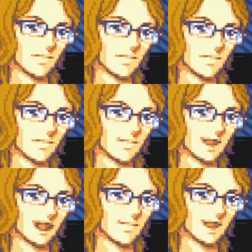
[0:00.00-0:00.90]
Because,
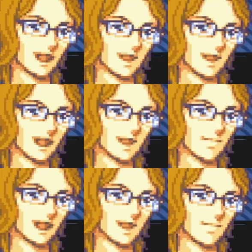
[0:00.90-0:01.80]
like, you do want to
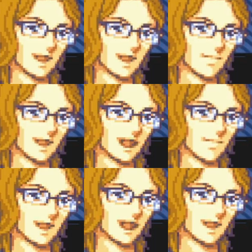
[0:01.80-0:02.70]
stop on a
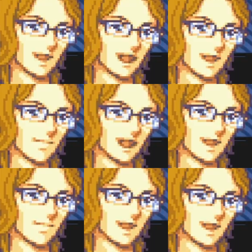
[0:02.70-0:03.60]
relative dime here,
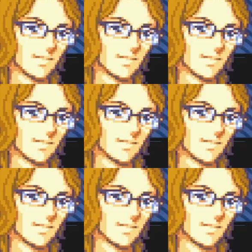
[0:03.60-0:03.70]
but